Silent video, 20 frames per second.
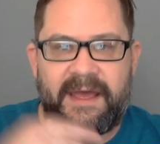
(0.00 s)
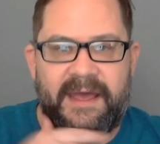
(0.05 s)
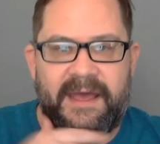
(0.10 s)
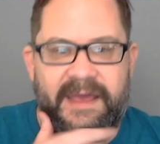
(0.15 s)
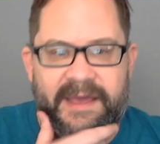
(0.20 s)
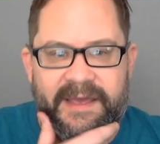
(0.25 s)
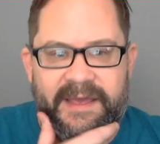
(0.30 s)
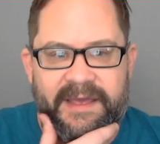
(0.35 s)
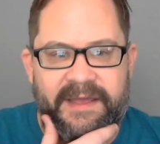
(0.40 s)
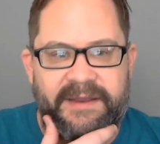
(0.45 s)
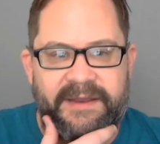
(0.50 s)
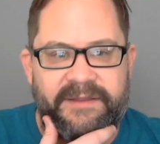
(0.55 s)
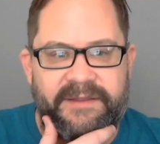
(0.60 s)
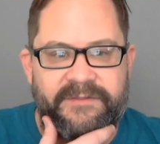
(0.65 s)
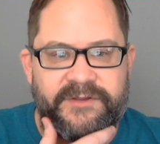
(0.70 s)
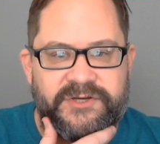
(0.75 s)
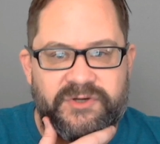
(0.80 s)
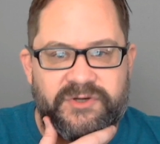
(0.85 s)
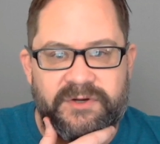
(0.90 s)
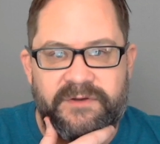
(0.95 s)
And
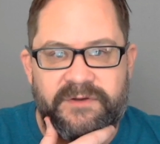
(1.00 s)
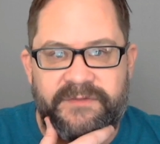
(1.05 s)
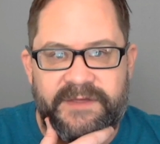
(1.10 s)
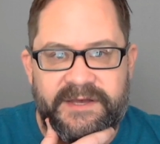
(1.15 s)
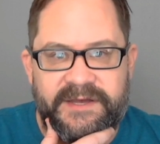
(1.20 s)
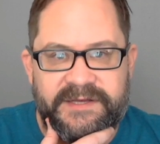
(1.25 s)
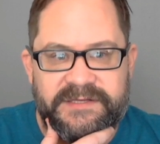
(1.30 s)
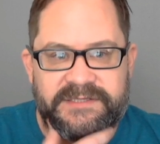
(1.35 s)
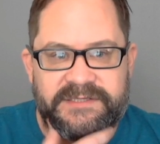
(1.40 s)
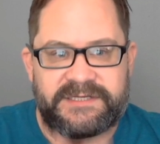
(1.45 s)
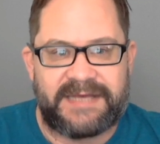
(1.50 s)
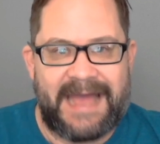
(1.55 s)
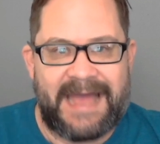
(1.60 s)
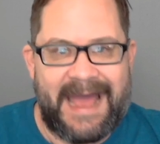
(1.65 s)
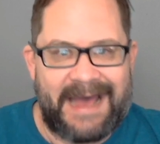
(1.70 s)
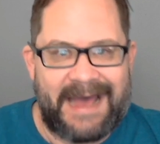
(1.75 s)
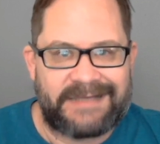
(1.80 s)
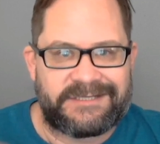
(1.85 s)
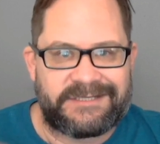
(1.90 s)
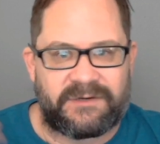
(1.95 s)
the truth is,
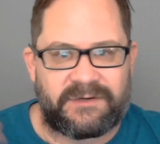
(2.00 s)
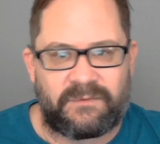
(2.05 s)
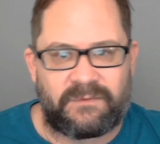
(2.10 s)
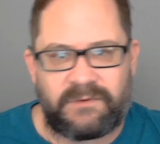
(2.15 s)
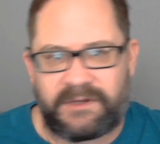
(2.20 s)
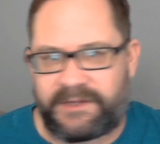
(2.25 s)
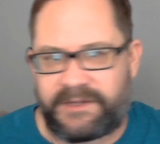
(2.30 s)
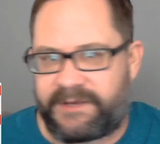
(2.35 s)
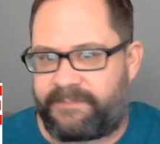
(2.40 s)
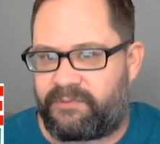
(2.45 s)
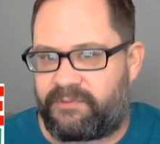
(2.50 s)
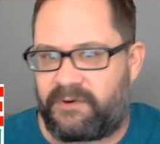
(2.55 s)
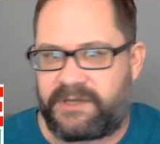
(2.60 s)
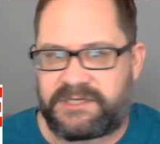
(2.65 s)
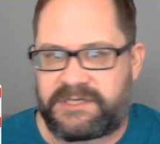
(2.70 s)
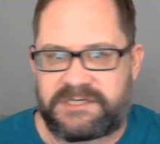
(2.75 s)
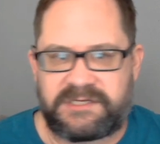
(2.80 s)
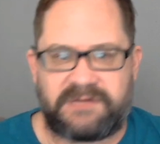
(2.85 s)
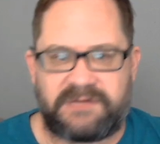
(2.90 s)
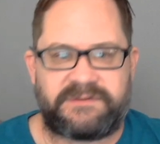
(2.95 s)
hats are really
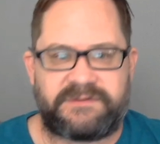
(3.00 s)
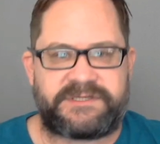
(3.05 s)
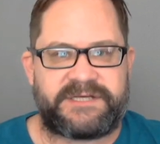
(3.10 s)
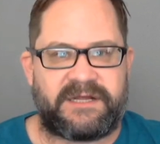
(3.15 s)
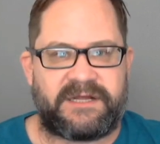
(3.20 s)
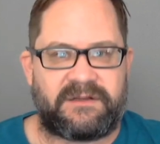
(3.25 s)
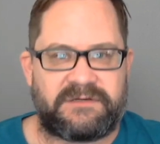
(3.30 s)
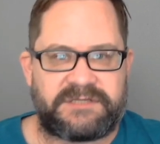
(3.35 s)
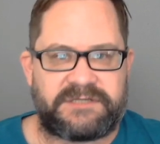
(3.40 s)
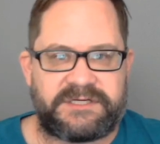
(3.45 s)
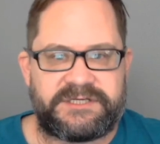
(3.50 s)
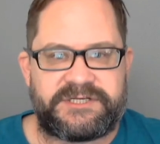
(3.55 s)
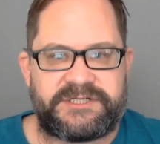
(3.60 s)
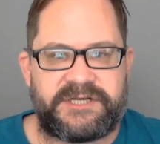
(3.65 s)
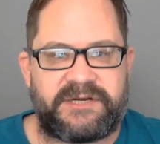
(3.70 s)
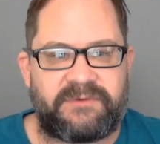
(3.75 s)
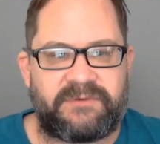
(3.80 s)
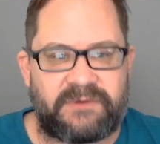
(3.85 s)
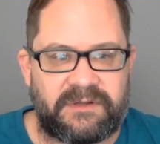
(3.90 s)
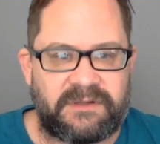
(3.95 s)
pretty slow sellers in
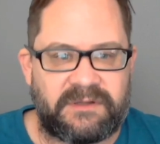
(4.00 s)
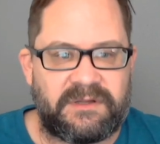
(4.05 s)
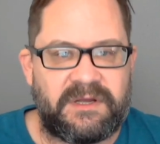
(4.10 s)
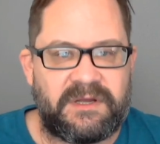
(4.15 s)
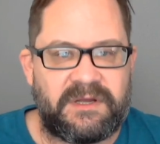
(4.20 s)
general.